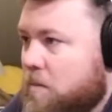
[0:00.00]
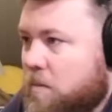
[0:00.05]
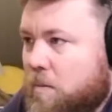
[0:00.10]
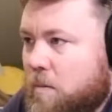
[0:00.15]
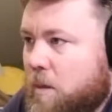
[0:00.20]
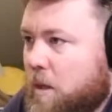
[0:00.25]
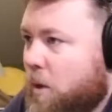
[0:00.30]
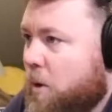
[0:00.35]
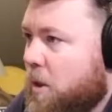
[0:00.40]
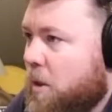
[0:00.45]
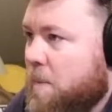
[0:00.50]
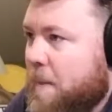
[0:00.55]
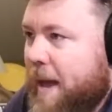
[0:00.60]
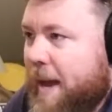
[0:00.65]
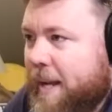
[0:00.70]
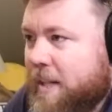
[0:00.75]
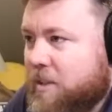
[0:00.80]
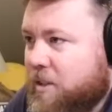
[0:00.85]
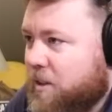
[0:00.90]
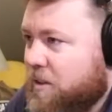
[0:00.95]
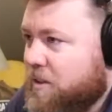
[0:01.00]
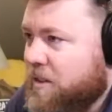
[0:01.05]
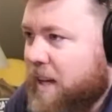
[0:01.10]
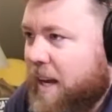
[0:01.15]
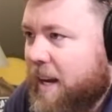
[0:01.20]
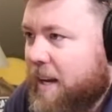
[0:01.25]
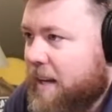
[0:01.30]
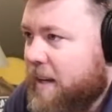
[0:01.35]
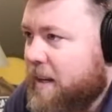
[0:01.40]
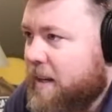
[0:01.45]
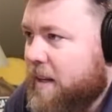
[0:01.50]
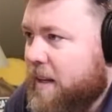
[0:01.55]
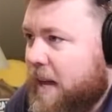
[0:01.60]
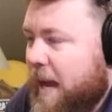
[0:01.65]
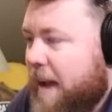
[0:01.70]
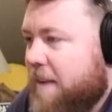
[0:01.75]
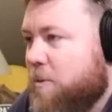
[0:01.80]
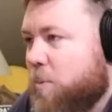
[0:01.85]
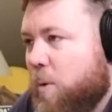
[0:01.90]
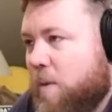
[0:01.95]
go to the back and start signing
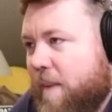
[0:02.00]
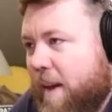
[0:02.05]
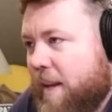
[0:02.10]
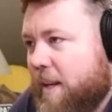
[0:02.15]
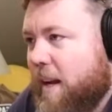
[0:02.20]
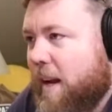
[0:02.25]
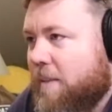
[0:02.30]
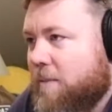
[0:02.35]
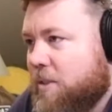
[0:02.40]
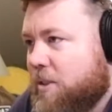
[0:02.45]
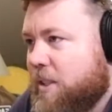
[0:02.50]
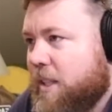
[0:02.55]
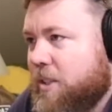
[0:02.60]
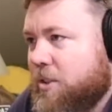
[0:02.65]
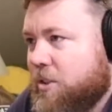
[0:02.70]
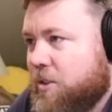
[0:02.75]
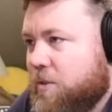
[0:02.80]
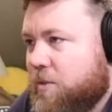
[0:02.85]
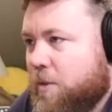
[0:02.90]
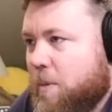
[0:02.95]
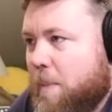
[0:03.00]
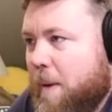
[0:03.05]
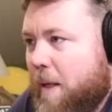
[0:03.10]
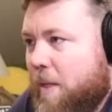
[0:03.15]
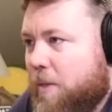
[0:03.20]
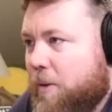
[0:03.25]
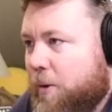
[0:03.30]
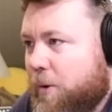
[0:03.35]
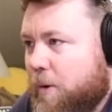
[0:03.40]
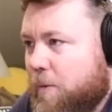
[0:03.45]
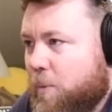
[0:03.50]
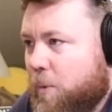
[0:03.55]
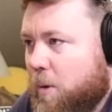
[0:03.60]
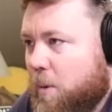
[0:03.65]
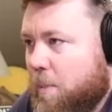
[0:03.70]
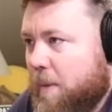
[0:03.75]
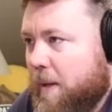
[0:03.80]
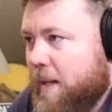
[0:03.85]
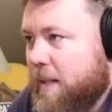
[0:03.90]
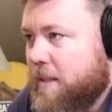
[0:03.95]
after we've had conversations for about 30 or
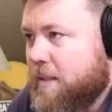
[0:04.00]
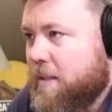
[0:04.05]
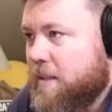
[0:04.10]
40 minutes.